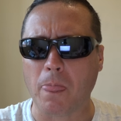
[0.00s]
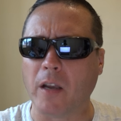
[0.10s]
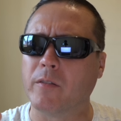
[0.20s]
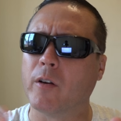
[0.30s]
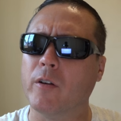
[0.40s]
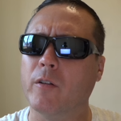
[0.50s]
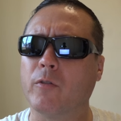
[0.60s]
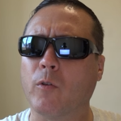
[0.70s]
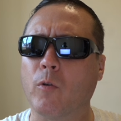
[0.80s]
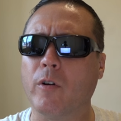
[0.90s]
I tell you the
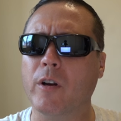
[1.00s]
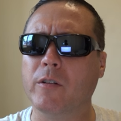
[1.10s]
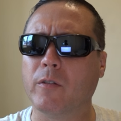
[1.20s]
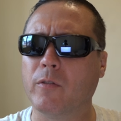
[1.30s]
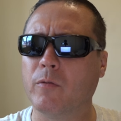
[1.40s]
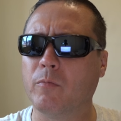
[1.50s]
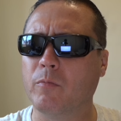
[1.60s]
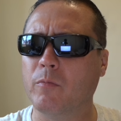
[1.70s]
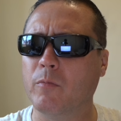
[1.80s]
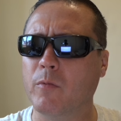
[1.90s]
story just,
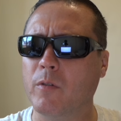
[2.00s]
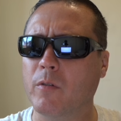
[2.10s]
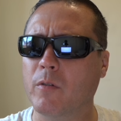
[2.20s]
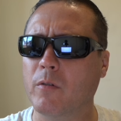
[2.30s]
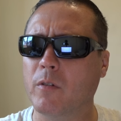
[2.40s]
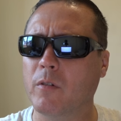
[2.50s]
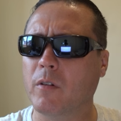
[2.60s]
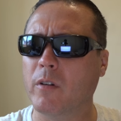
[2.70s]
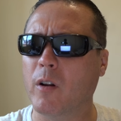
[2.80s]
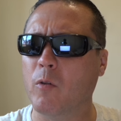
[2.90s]

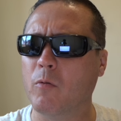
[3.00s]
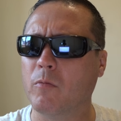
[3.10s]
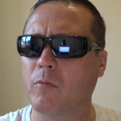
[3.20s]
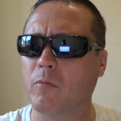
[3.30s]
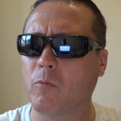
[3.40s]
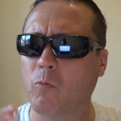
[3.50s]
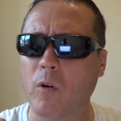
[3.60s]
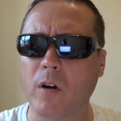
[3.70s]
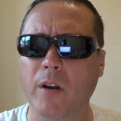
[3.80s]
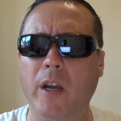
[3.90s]
you know,
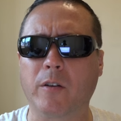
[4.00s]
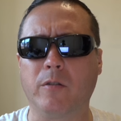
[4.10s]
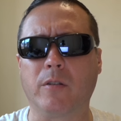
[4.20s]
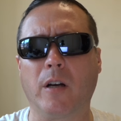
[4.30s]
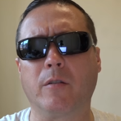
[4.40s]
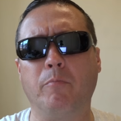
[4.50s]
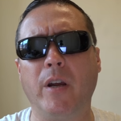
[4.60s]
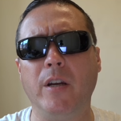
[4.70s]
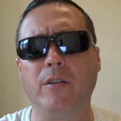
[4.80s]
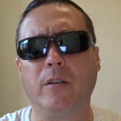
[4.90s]
one, exercise some
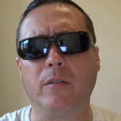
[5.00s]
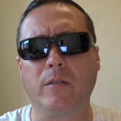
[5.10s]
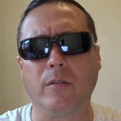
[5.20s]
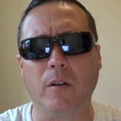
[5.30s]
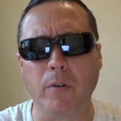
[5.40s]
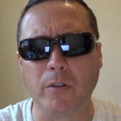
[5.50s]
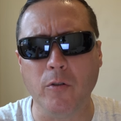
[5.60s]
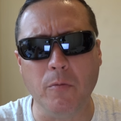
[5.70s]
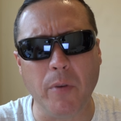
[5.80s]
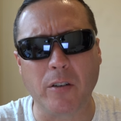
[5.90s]
patience. Number
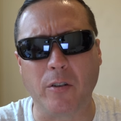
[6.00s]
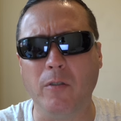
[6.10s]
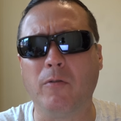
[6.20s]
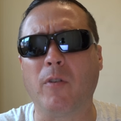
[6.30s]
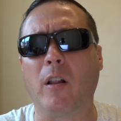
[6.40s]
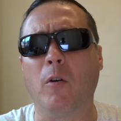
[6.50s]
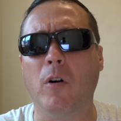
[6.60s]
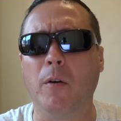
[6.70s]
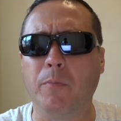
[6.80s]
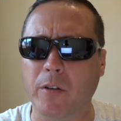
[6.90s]
two, make sure you
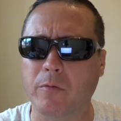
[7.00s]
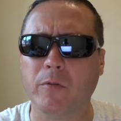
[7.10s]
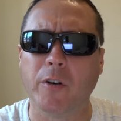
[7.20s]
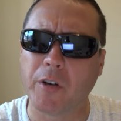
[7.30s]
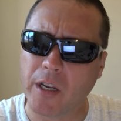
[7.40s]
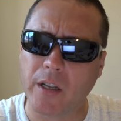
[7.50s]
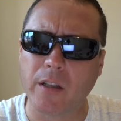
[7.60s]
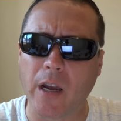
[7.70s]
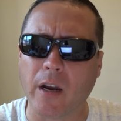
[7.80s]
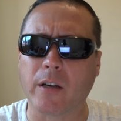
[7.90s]
follow up that you're
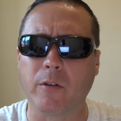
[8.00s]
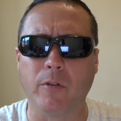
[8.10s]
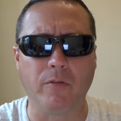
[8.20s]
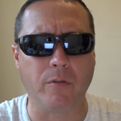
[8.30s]
getting the accurate